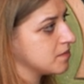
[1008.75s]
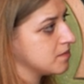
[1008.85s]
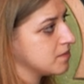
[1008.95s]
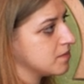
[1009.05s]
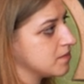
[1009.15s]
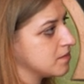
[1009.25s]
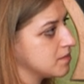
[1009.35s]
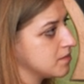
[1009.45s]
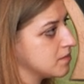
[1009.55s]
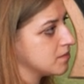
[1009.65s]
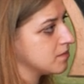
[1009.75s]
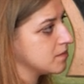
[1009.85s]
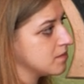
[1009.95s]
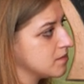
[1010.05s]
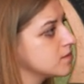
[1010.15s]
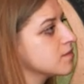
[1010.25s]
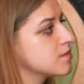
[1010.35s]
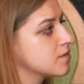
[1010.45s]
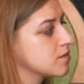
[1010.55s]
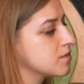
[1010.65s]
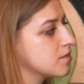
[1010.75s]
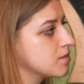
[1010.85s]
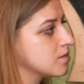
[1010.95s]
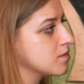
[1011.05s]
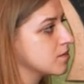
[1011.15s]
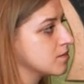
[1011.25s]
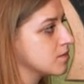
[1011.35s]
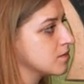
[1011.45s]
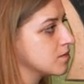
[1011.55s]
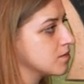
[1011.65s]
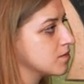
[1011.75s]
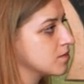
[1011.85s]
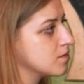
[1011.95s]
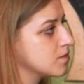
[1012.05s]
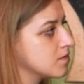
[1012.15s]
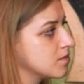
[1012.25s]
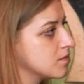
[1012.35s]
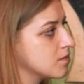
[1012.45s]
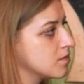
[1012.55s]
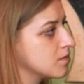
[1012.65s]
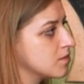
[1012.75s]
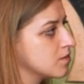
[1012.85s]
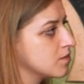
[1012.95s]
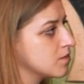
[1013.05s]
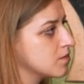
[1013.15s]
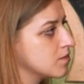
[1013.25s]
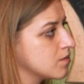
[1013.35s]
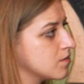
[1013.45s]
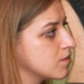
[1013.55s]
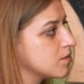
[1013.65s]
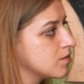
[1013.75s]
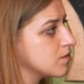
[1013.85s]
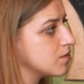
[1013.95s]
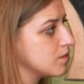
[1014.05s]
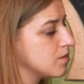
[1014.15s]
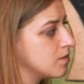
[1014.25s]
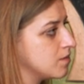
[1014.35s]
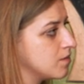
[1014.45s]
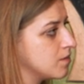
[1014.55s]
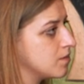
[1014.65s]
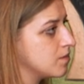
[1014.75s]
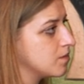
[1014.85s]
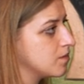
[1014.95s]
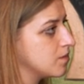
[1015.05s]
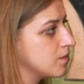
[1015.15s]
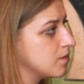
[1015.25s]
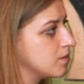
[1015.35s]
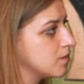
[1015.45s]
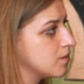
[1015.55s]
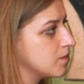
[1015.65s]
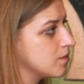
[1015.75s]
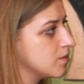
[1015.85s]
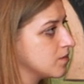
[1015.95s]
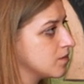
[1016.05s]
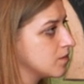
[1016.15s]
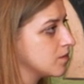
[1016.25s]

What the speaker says: This person isn't speaking.